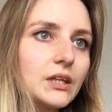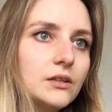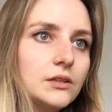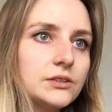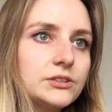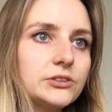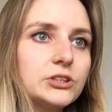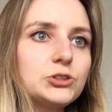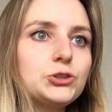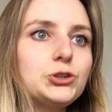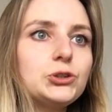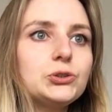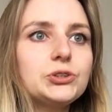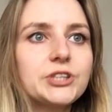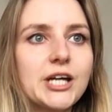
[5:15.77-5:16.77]
So there are
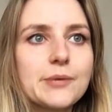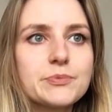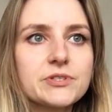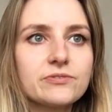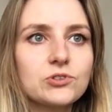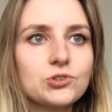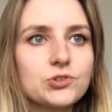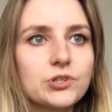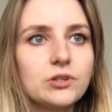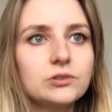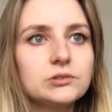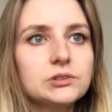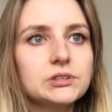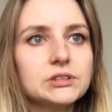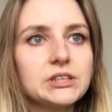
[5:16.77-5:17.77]
2 tabs of
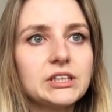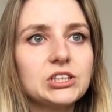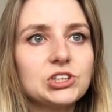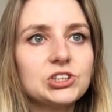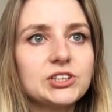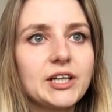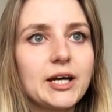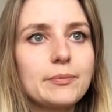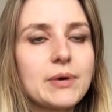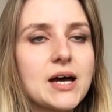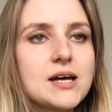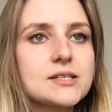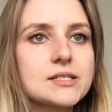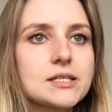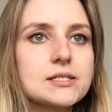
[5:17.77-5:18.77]
controls. Each tab
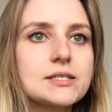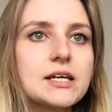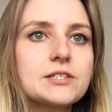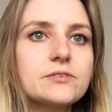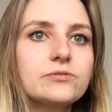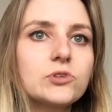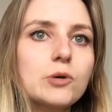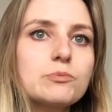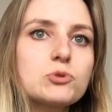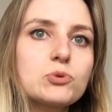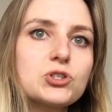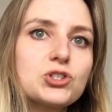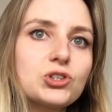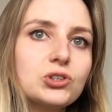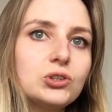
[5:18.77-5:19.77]
has a set of knobs
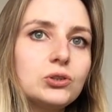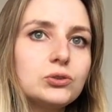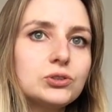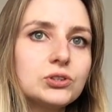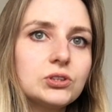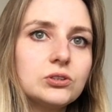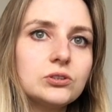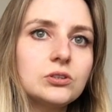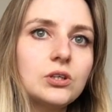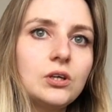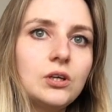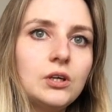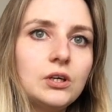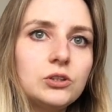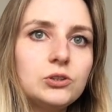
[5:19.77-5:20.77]
which you can use
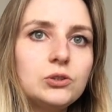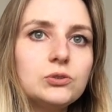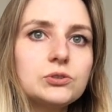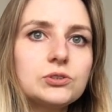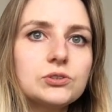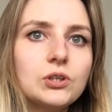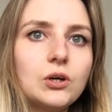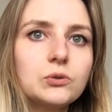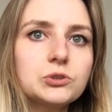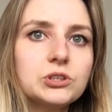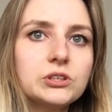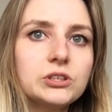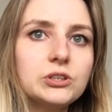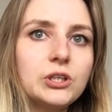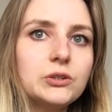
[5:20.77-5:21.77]
to alter
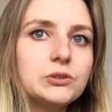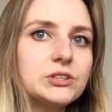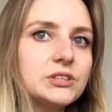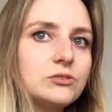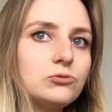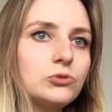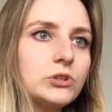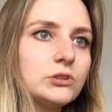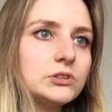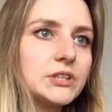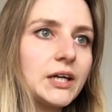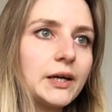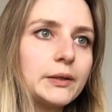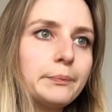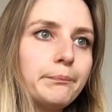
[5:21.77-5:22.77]
the notes in real
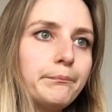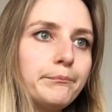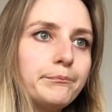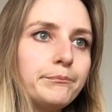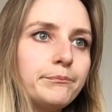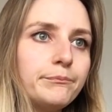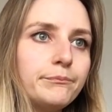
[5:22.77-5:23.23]
time.